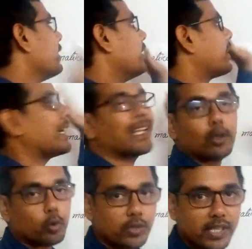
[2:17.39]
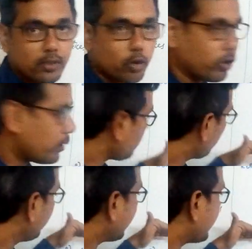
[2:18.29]
writing rows as column,
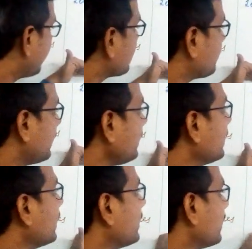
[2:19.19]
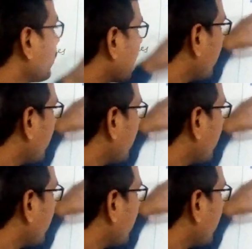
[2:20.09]
you will get this one. You can